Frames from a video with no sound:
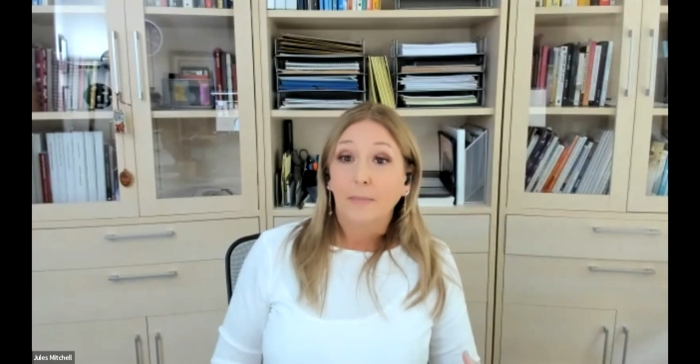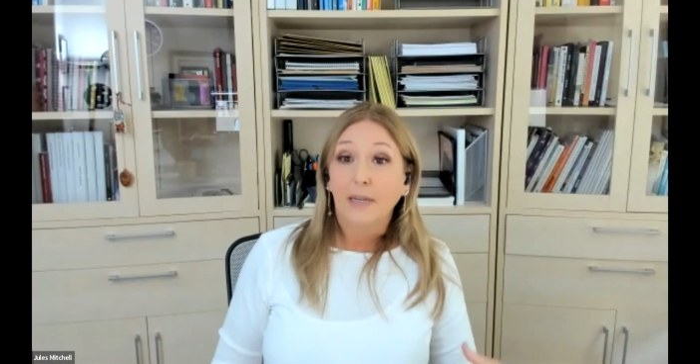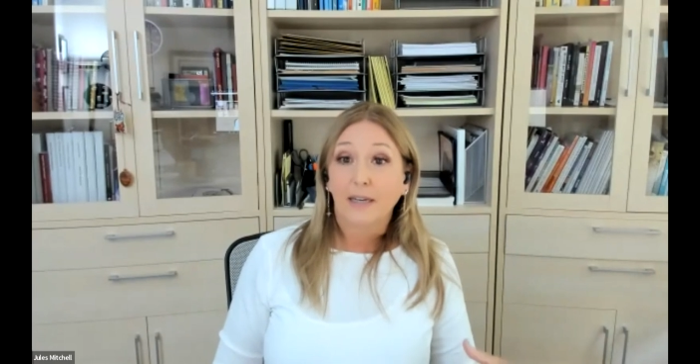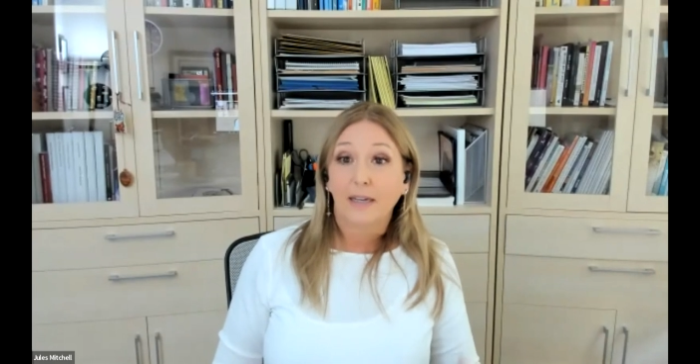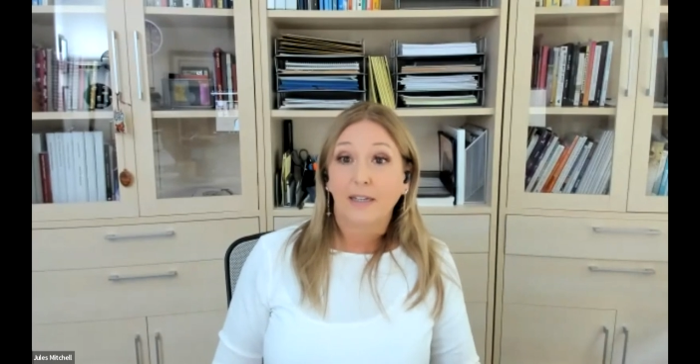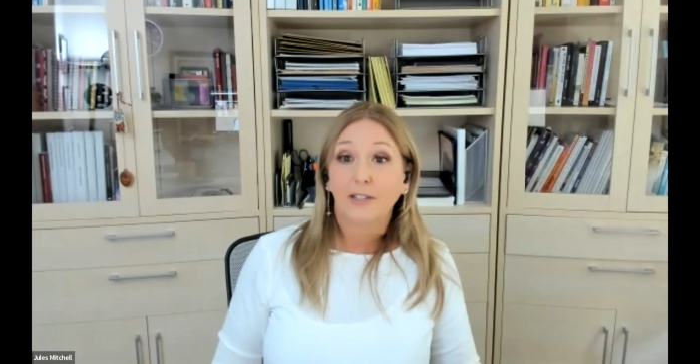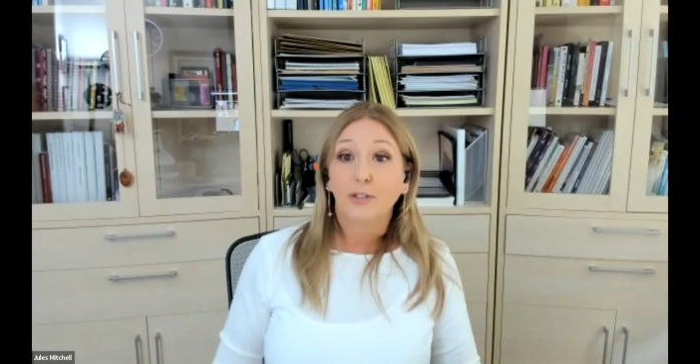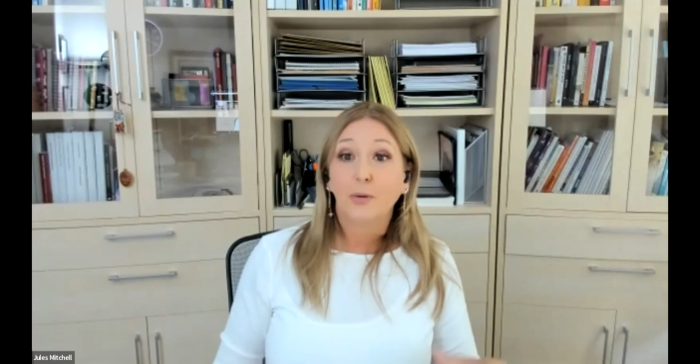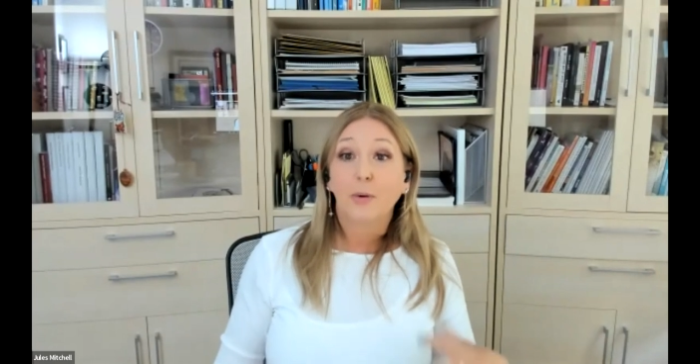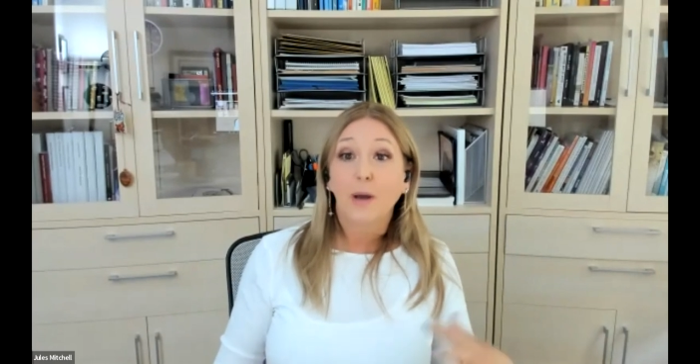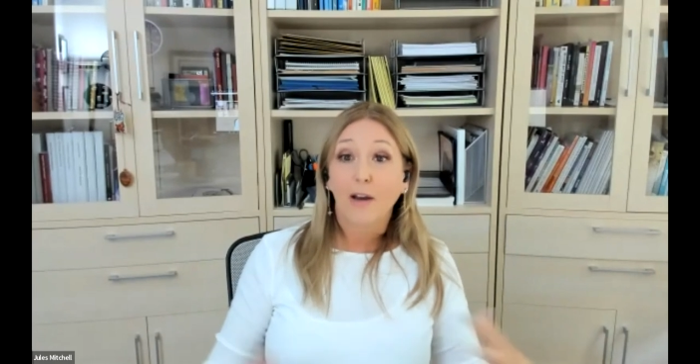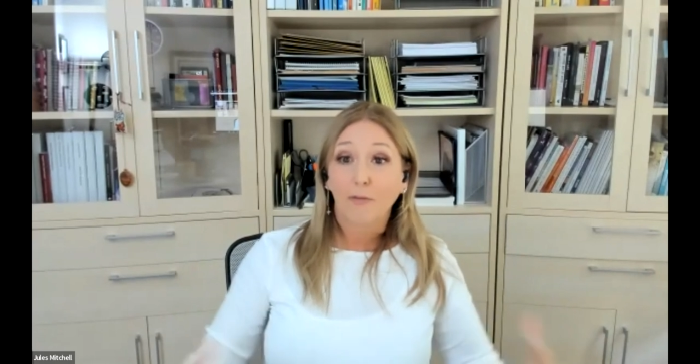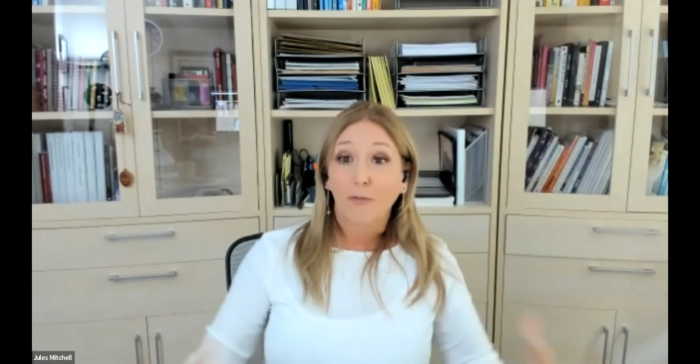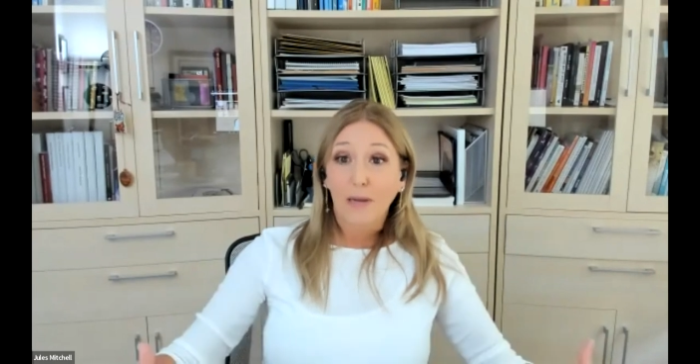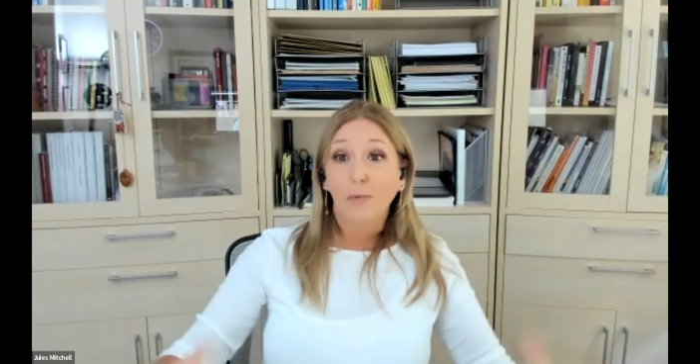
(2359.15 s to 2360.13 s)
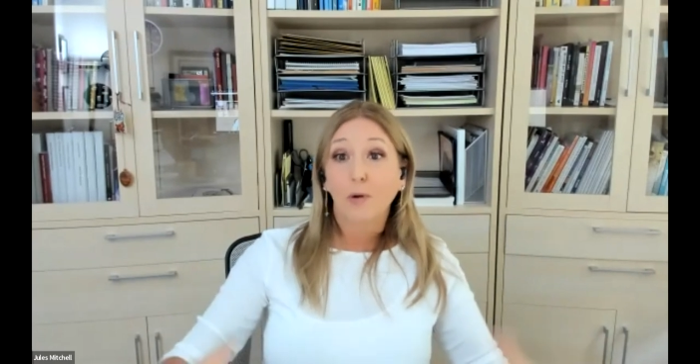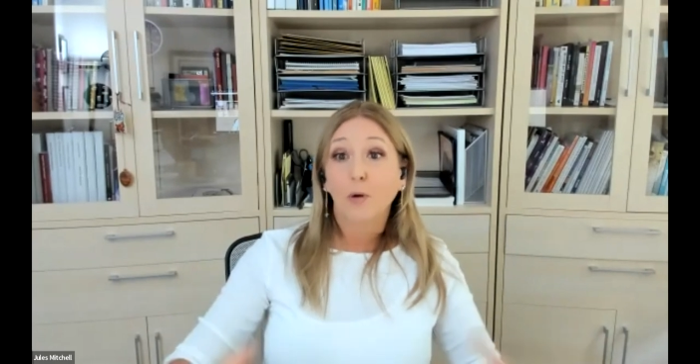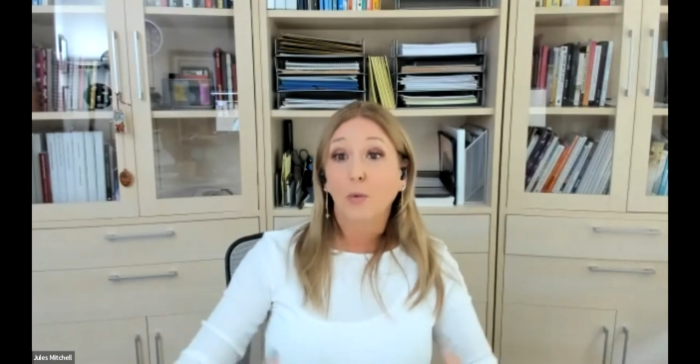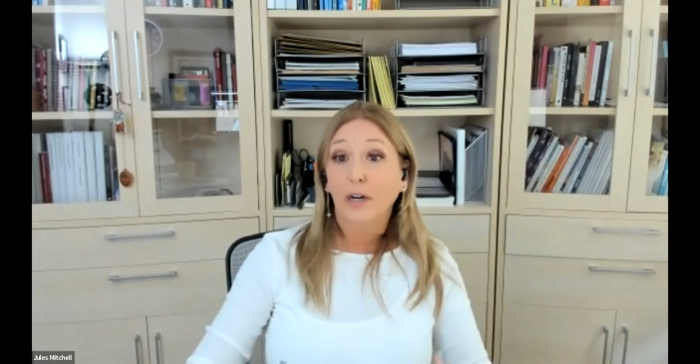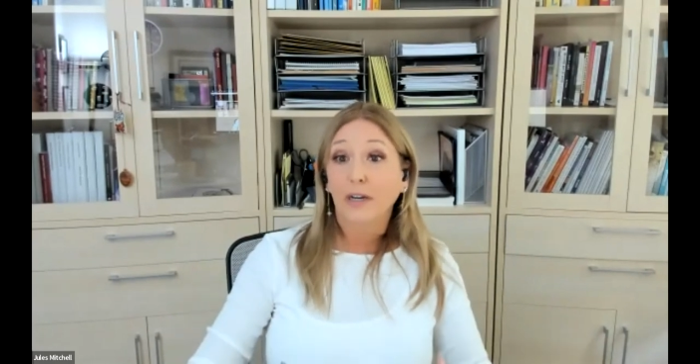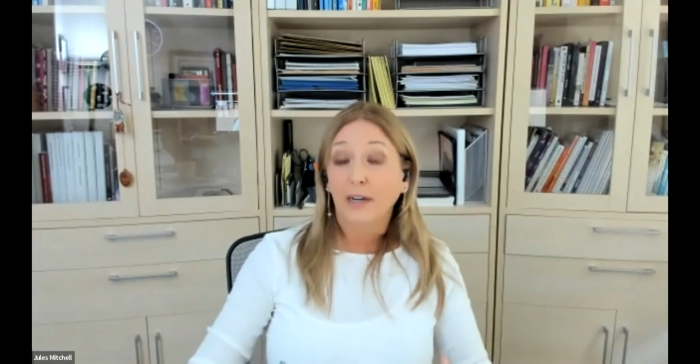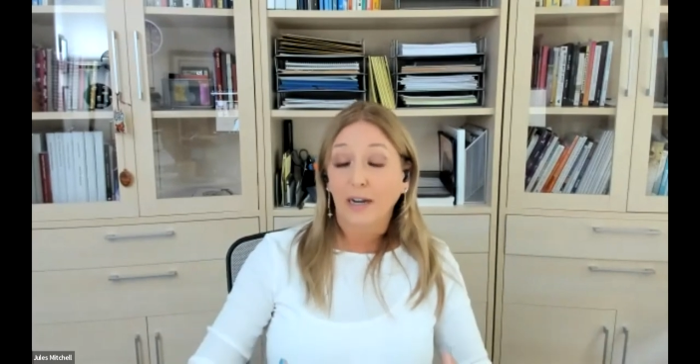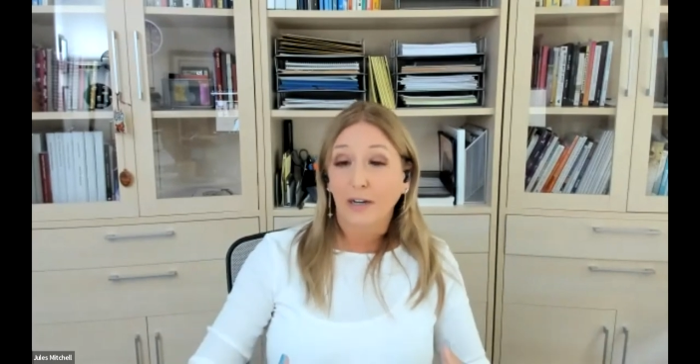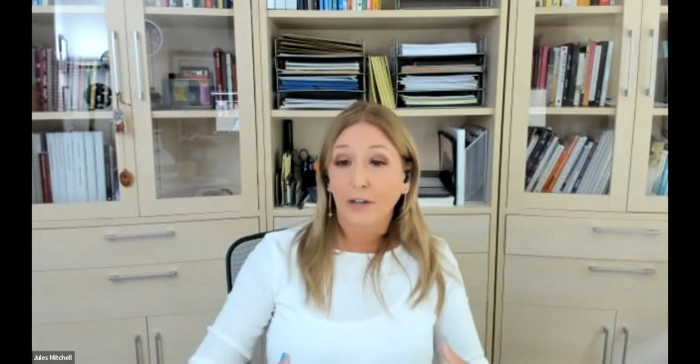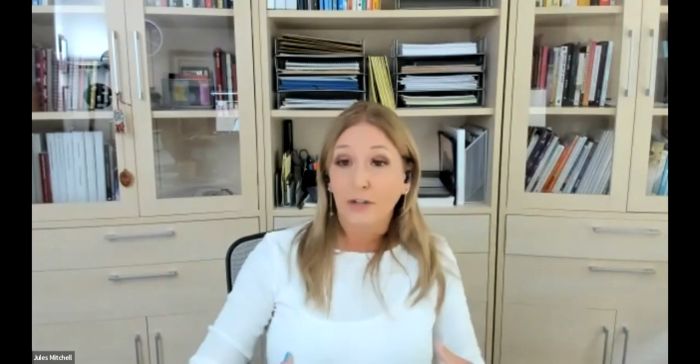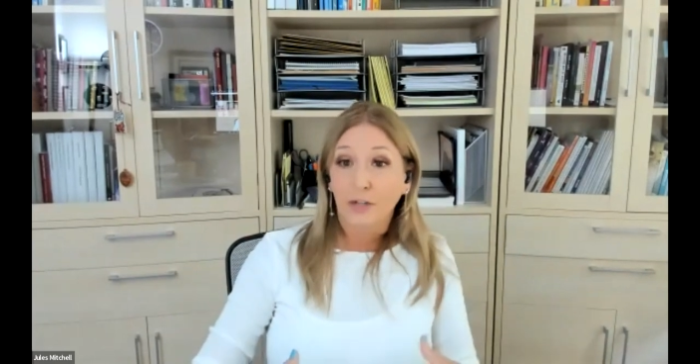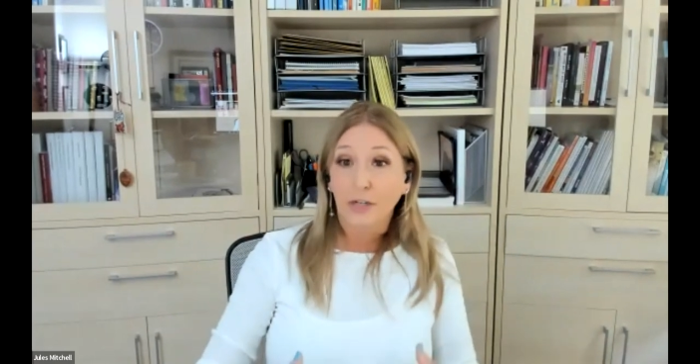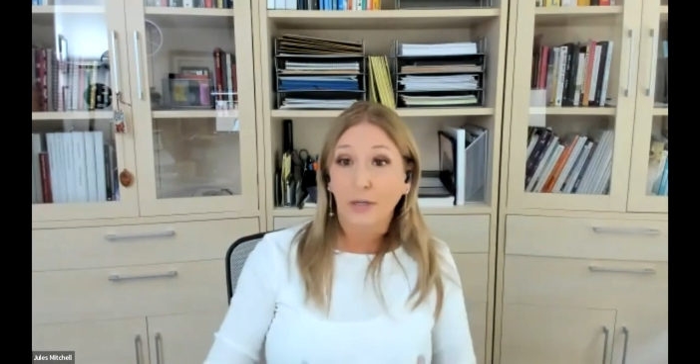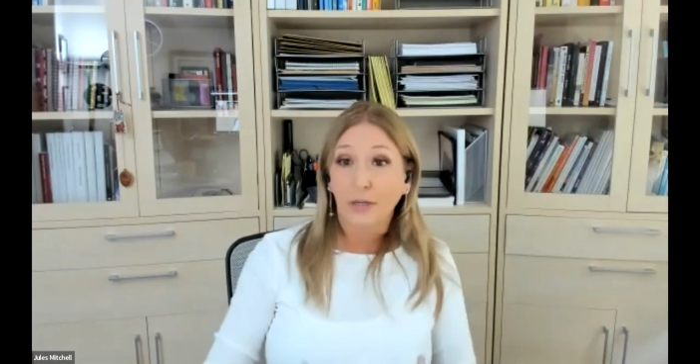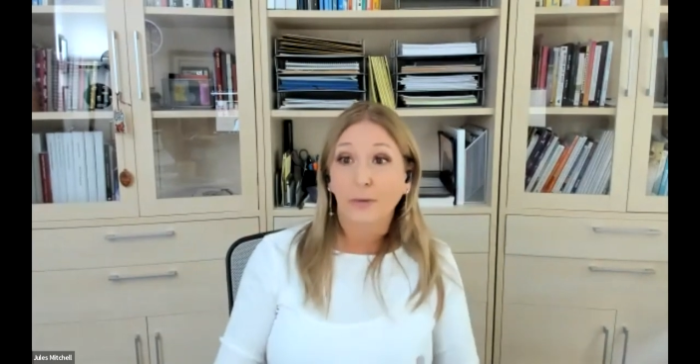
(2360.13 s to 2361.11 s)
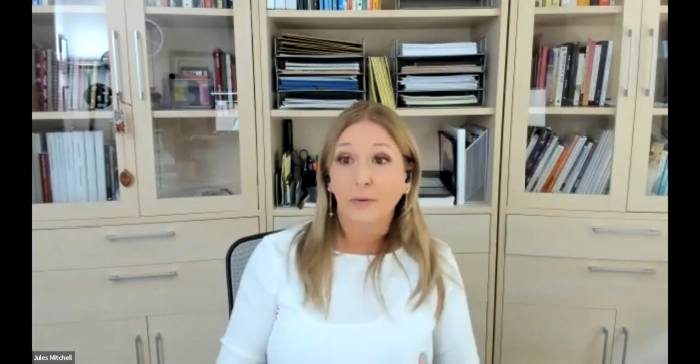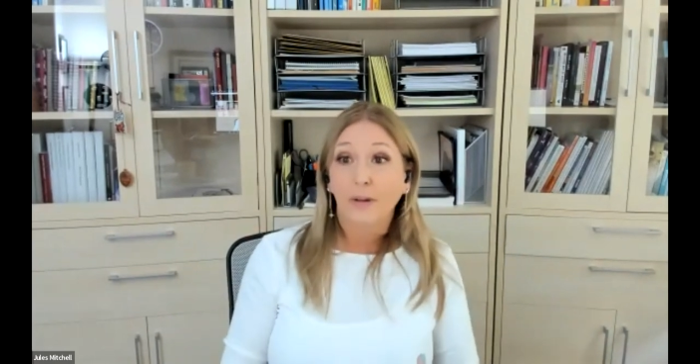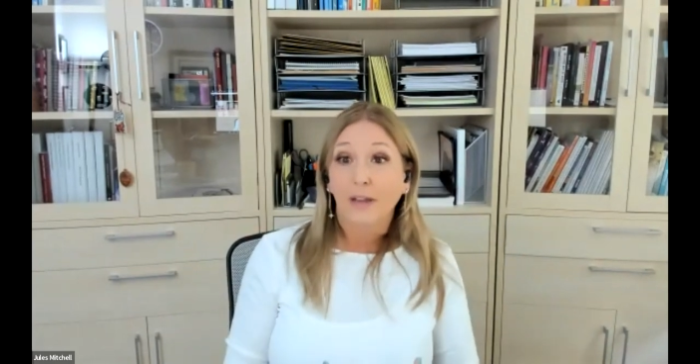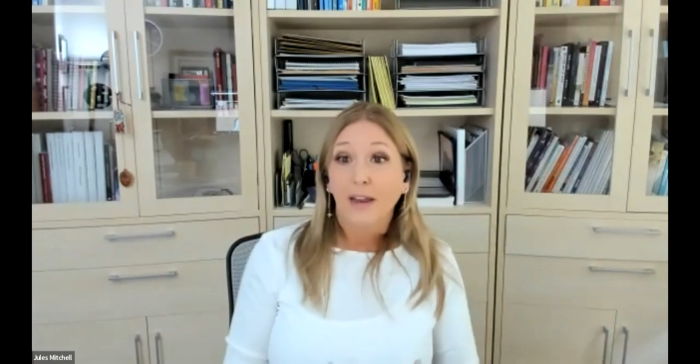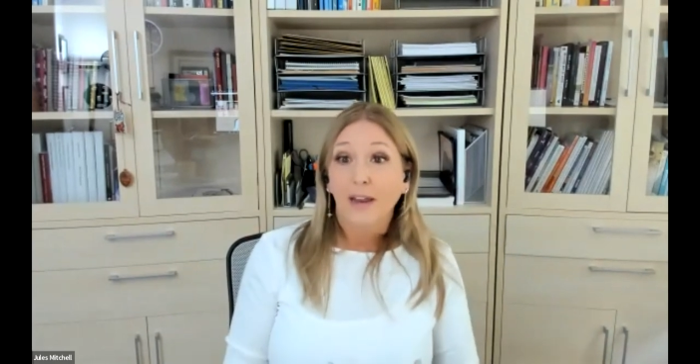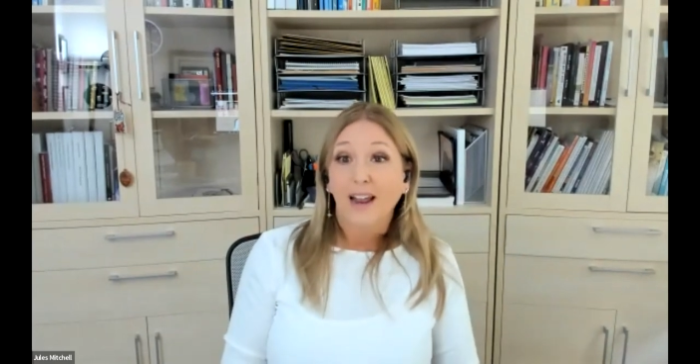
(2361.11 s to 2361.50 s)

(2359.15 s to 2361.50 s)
because you have people working under you.